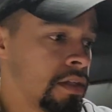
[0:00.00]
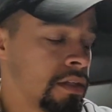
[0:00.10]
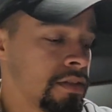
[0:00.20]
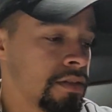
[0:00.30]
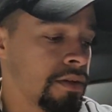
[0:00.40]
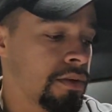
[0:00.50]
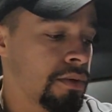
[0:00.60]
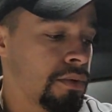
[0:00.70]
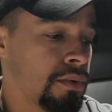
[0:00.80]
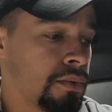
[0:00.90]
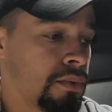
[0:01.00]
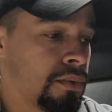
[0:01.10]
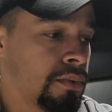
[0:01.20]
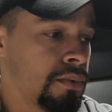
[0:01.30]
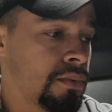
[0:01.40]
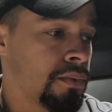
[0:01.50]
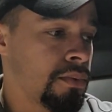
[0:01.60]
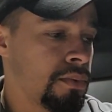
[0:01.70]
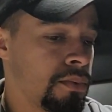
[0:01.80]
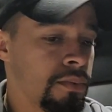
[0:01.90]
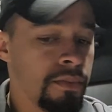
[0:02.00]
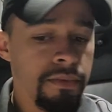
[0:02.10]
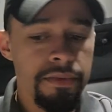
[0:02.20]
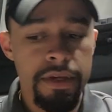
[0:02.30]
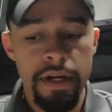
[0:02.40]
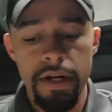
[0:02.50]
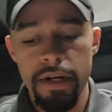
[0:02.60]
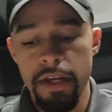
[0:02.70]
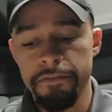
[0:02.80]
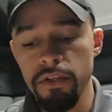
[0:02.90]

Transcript: So if